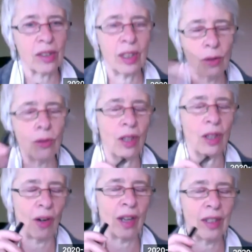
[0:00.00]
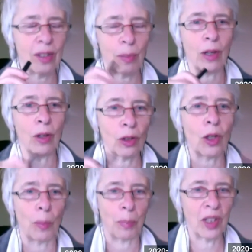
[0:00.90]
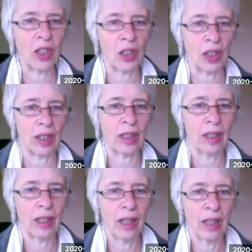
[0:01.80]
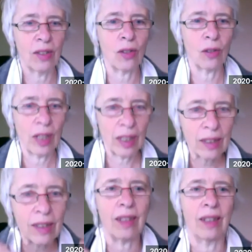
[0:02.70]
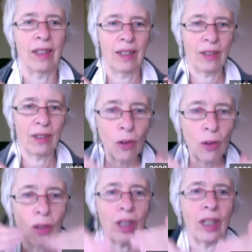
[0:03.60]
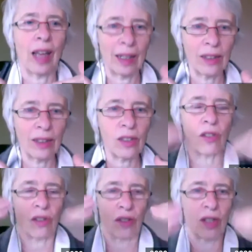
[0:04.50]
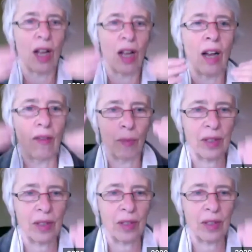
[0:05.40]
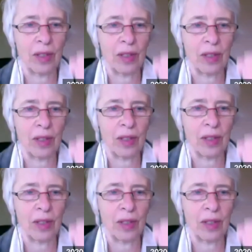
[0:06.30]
They do grades, but not competition. So it's, you learn against yourself, basically.